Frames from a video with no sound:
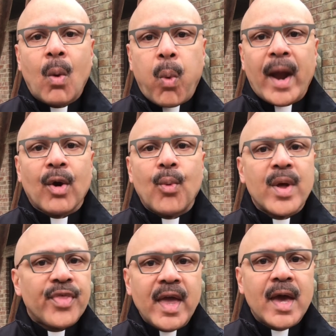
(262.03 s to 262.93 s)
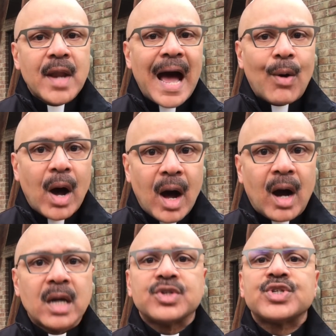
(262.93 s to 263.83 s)
where within our
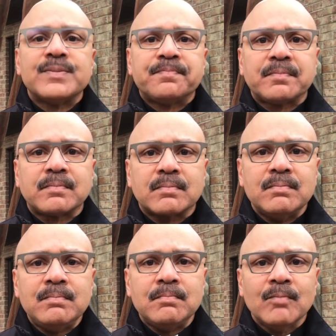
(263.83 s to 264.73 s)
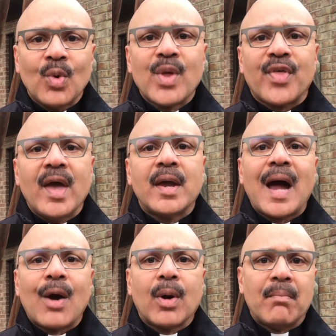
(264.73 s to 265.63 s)
hearts, within
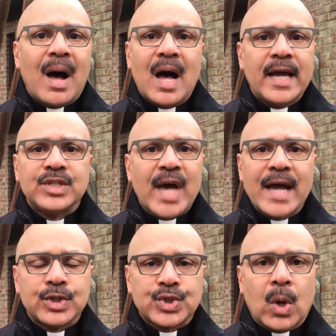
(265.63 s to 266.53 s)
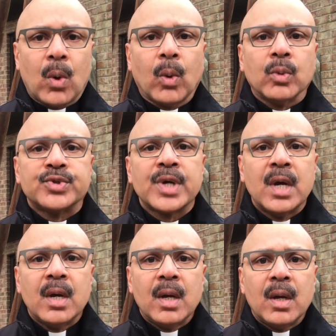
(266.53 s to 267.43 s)
our minds and souls,
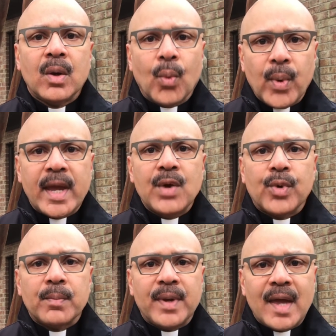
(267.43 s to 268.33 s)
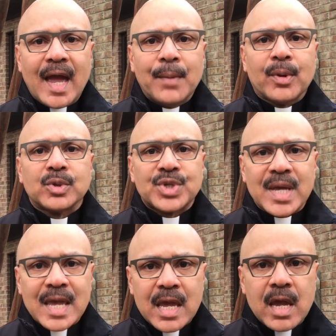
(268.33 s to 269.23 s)
we would be able to
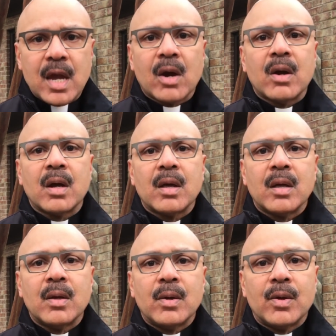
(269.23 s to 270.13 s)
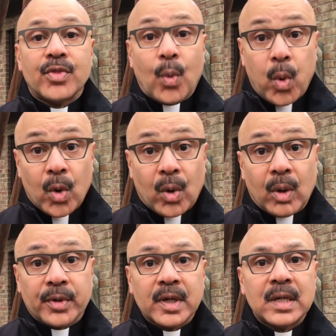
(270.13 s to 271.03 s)
hear the
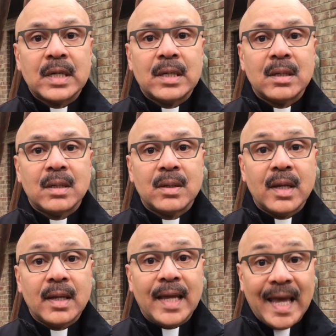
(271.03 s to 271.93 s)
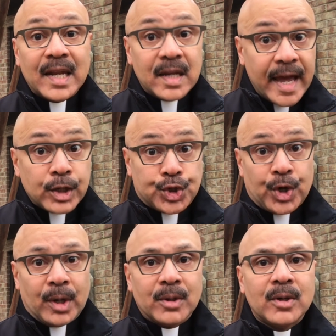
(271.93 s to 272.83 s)
world in
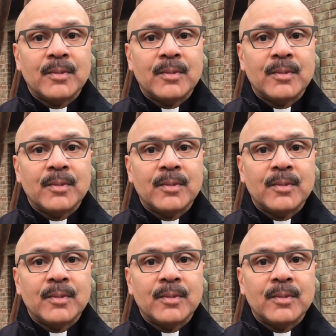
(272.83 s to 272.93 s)
nature.